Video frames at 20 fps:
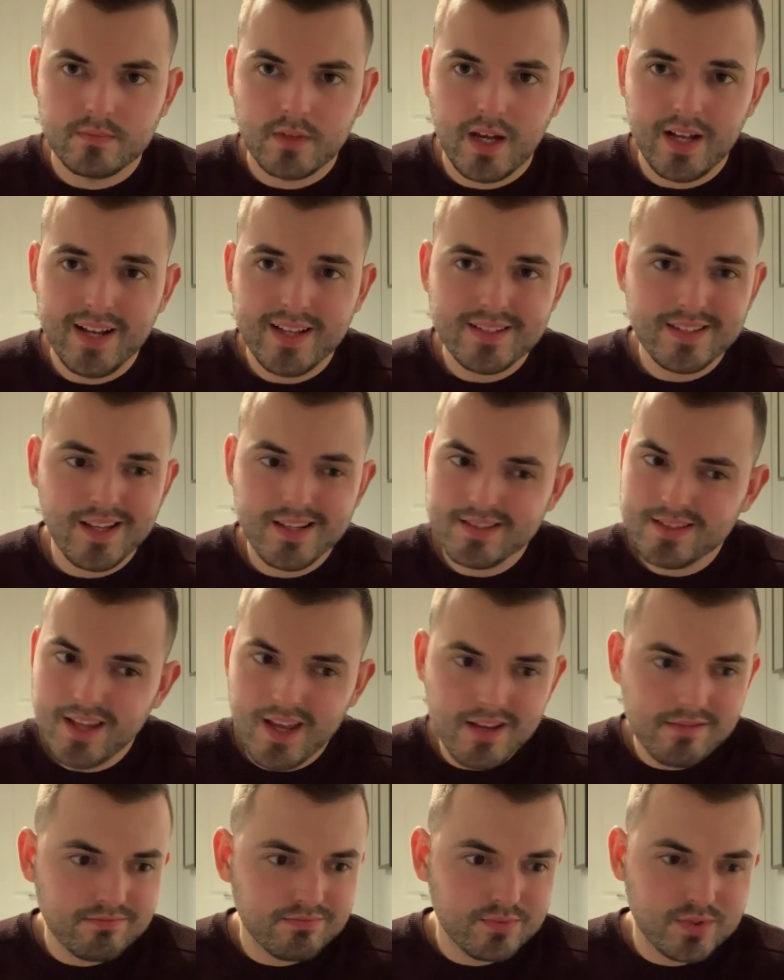And as I
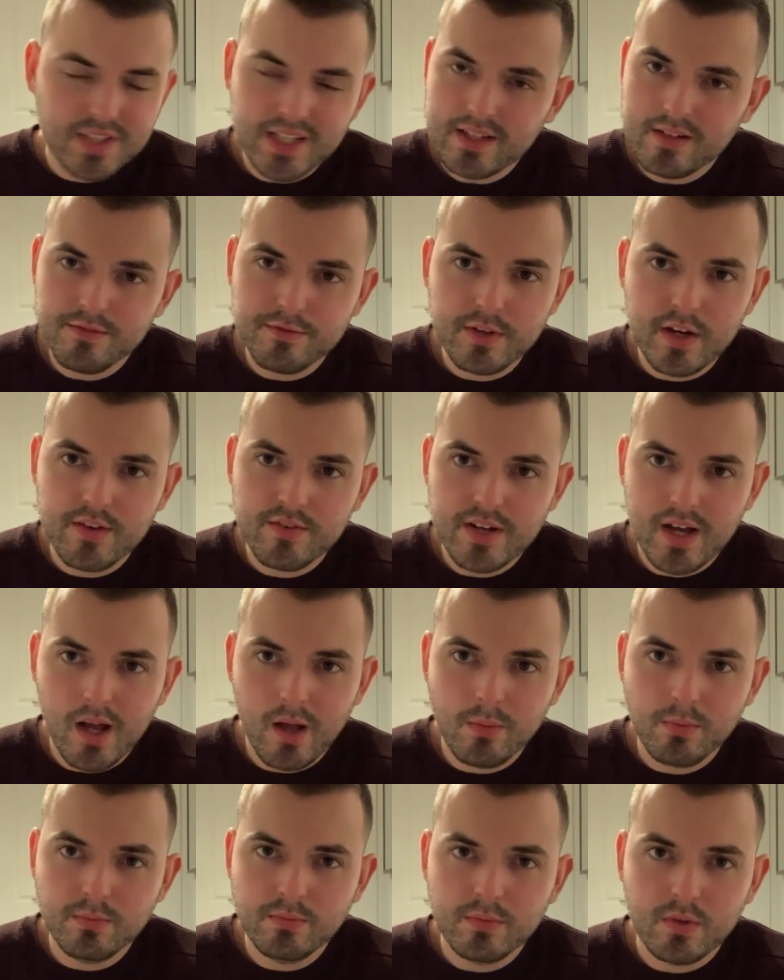say, second favourite
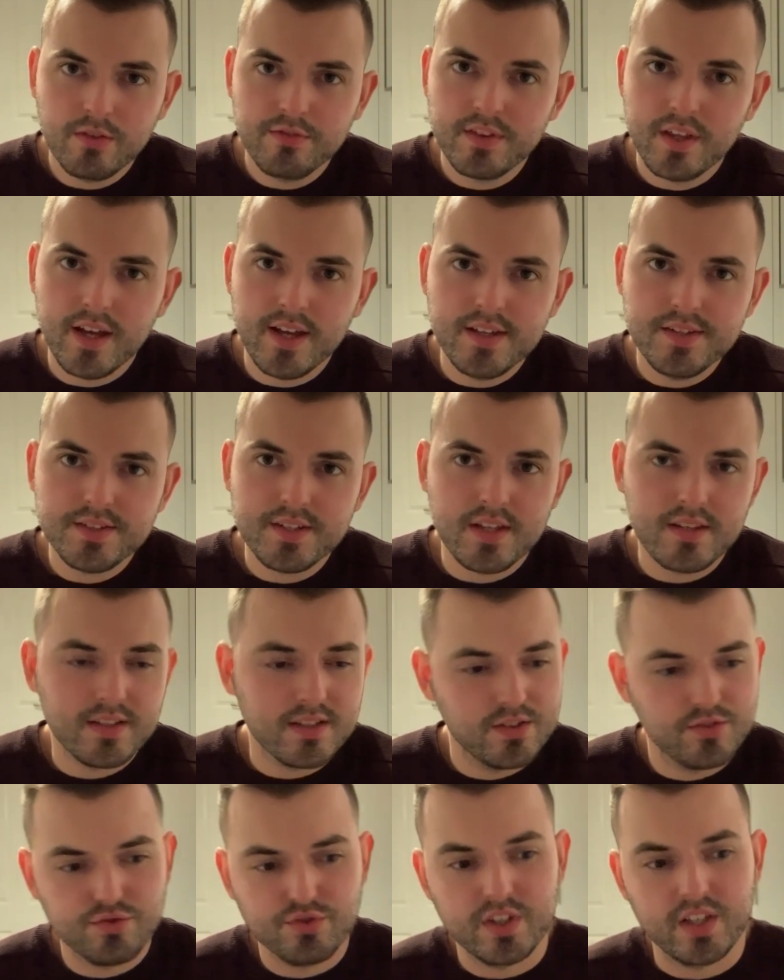album of theirs I
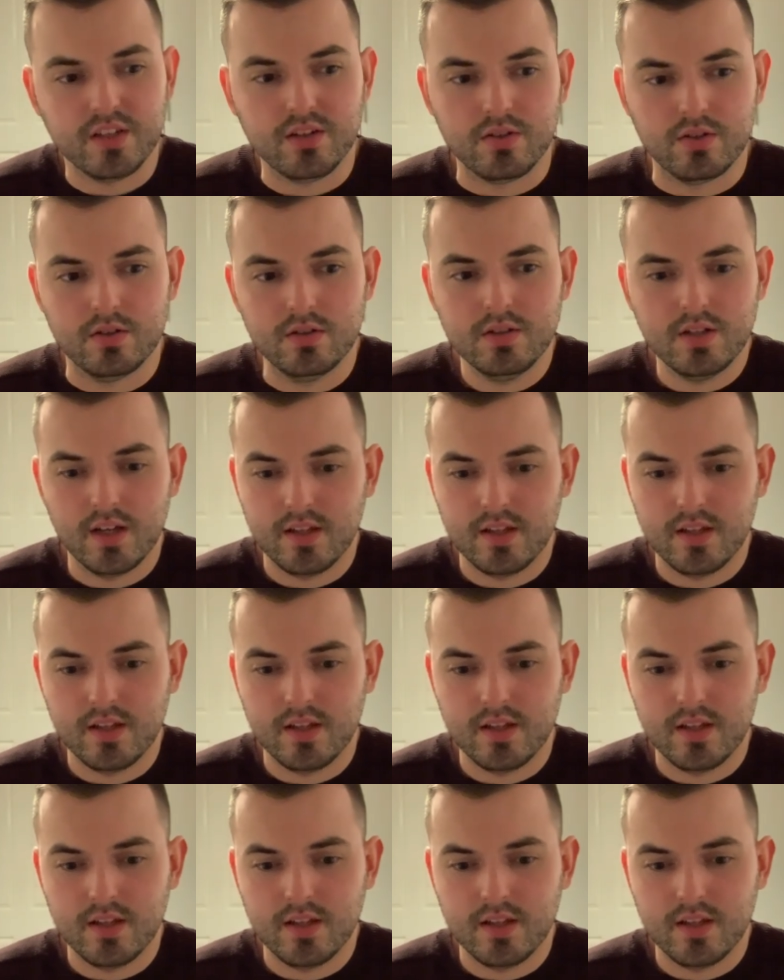think is really good.